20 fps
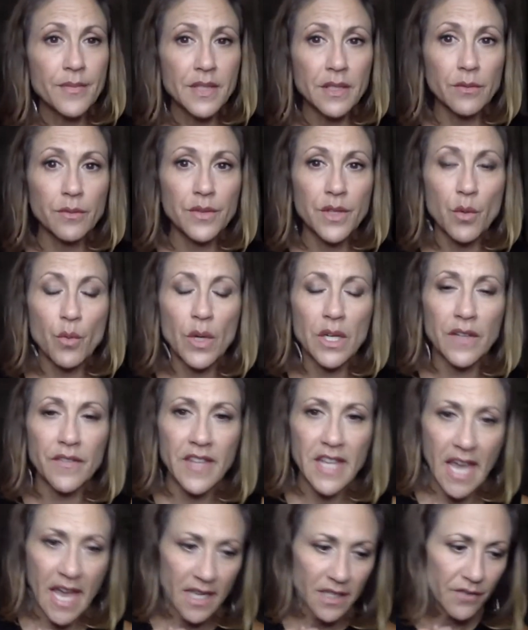the one on
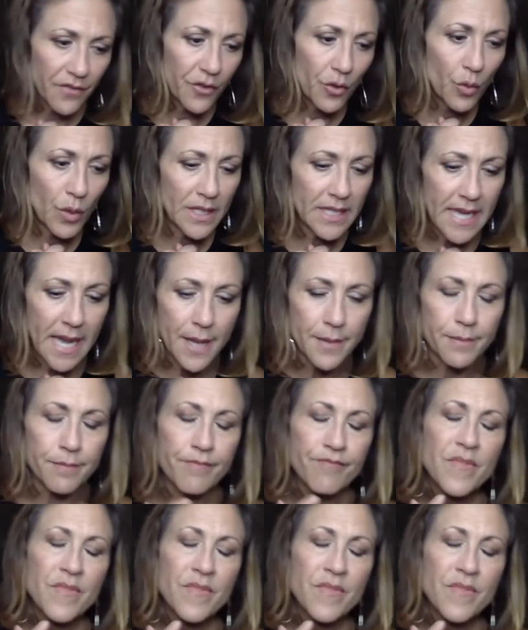the end for 110.